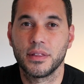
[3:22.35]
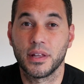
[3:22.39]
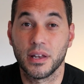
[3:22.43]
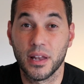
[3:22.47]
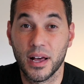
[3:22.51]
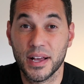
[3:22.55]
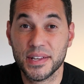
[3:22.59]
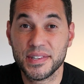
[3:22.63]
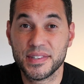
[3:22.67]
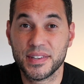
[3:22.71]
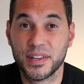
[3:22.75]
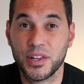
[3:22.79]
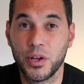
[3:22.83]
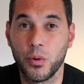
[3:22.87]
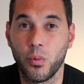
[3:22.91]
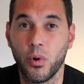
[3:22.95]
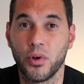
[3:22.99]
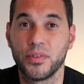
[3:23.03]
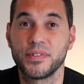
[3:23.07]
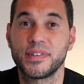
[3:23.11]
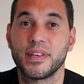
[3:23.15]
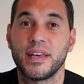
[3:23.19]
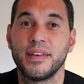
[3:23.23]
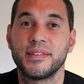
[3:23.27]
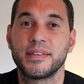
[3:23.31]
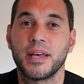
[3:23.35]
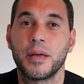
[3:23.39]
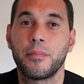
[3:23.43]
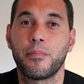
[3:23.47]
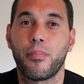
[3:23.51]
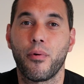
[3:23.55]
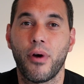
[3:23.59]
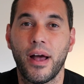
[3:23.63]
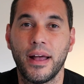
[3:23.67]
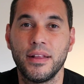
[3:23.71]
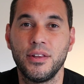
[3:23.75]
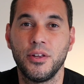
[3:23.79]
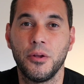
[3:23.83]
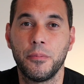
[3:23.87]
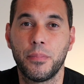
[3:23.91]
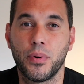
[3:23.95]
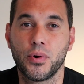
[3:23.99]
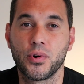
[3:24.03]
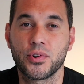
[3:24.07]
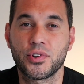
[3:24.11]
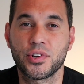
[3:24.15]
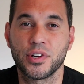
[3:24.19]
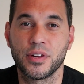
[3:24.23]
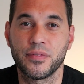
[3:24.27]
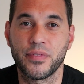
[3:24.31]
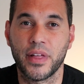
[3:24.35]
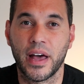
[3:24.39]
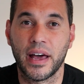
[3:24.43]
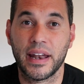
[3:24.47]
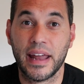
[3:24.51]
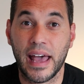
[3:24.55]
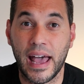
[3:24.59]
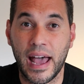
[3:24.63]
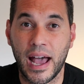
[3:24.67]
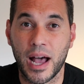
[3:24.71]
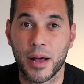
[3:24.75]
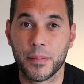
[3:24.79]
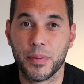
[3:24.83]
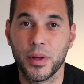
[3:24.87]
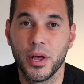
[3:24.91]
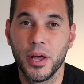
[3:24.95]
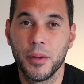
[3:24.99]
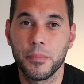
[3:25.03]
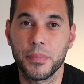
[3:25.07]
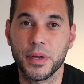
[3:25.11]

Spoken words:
The last thing you want is a brand new portion of that app